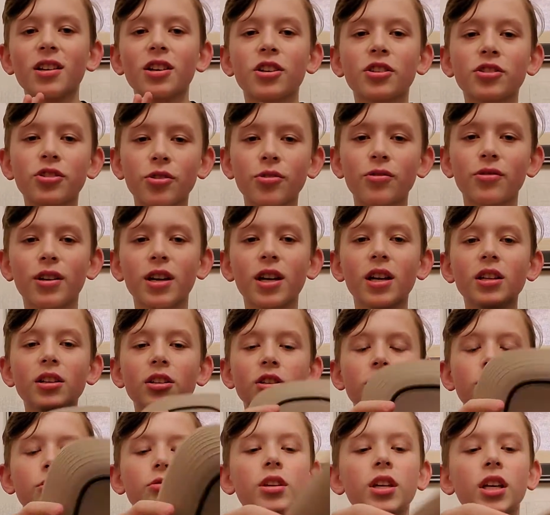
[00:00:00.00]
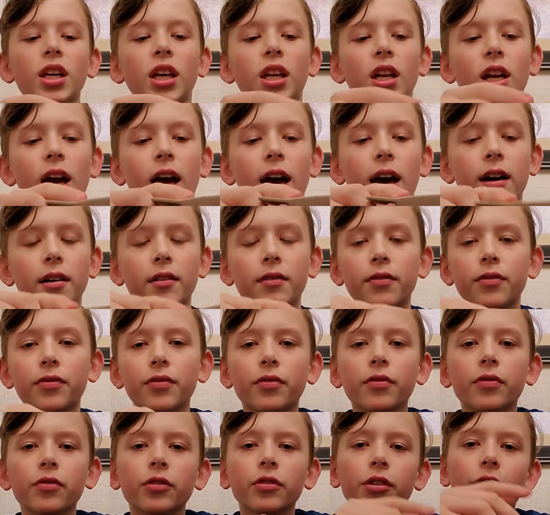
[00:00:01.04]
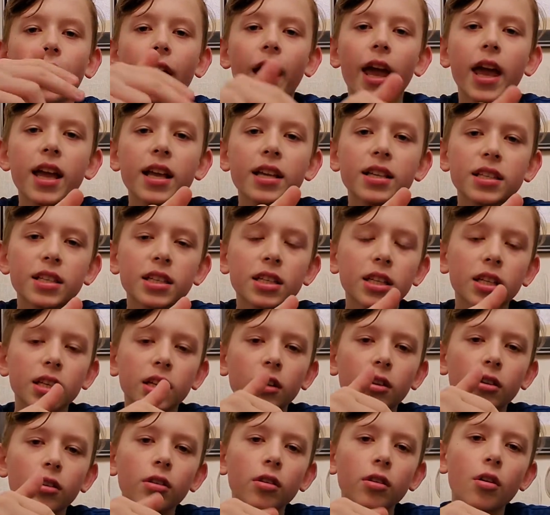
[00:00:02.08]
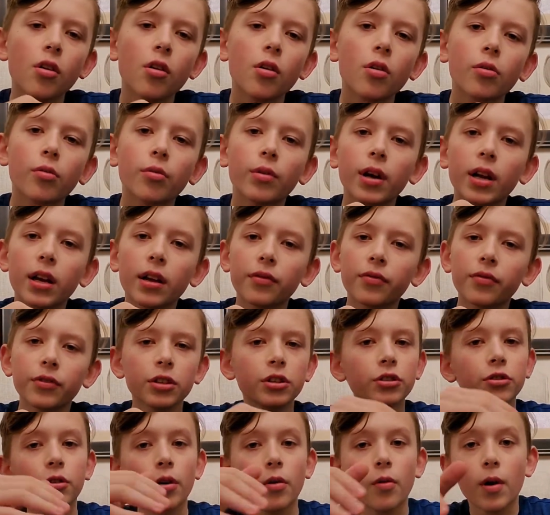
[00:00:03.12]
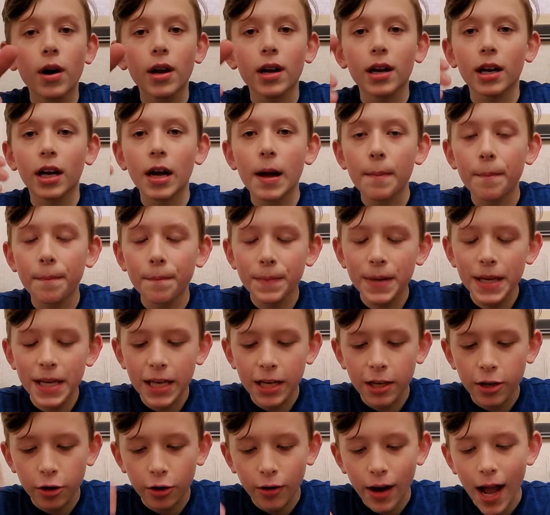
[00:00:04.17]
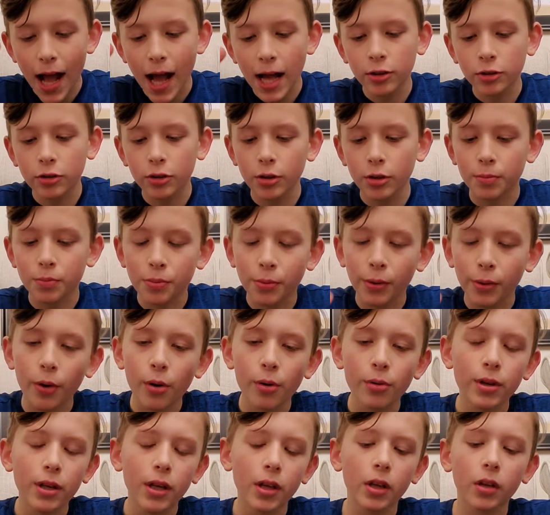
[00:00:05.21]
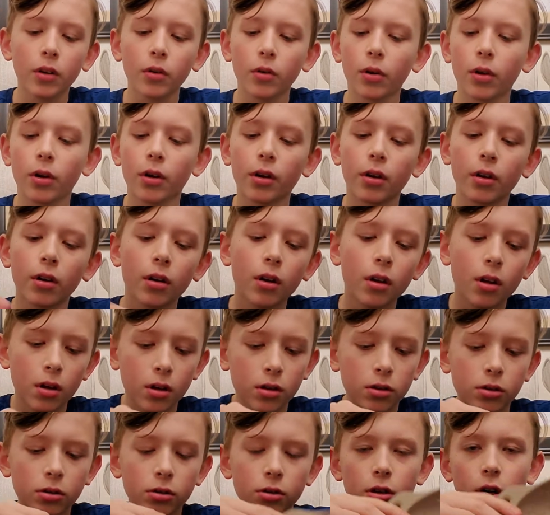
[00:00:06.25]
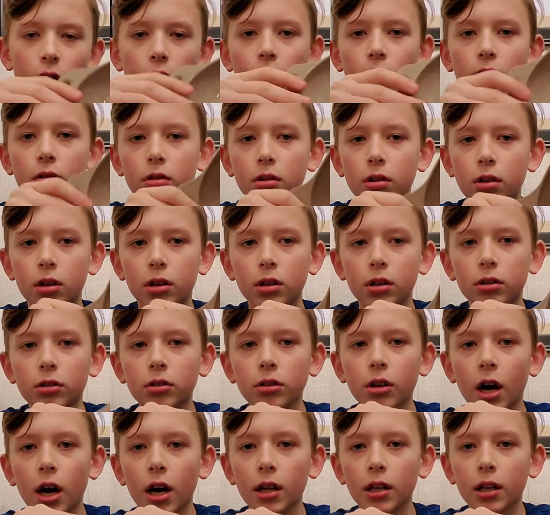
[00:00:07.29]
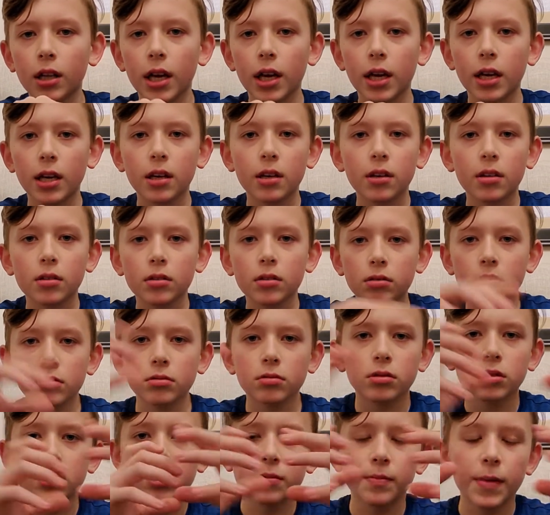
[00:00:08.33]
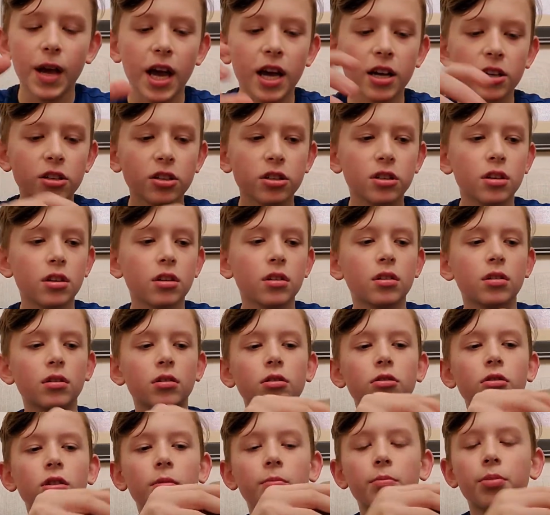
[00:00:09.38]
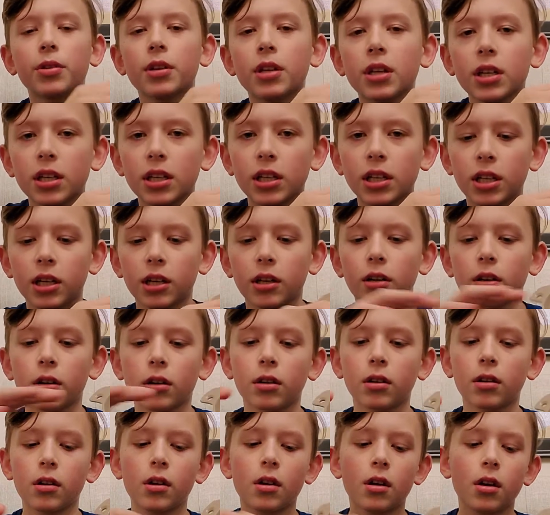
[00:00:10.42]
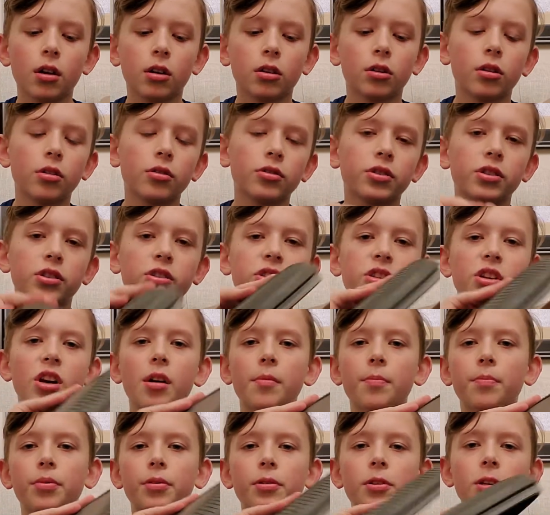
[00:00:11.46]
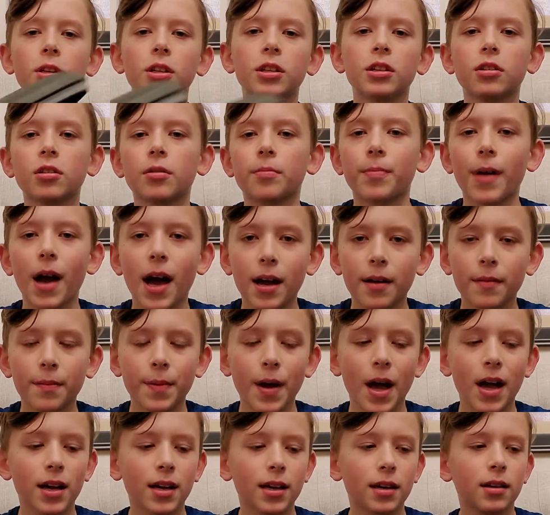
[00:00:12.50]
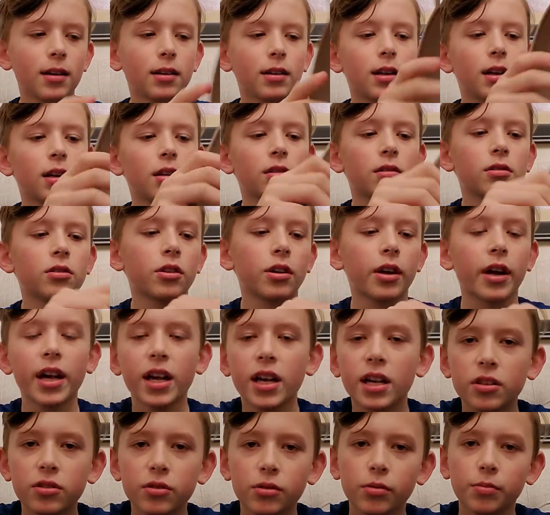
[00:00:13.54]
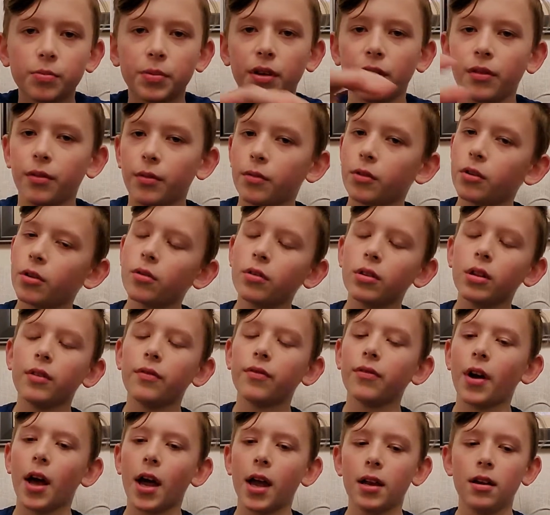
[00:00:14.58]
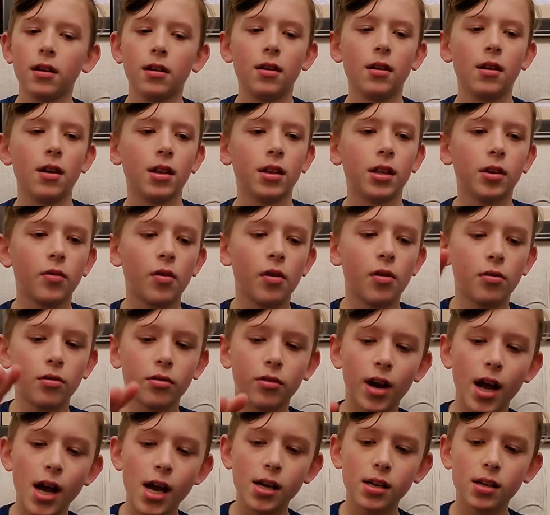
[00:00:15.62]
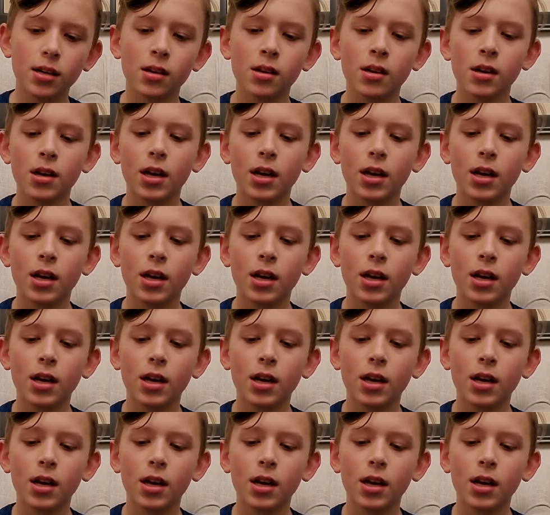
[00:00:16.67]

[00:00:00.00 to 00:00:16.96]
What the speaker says: So then you can have your eggs in here or whatever you don't want to be cracked or broken or, not like smashed. You can put it in here. Close this up, put it in your backpack, and then your eggs will be totally fine. They won't crack.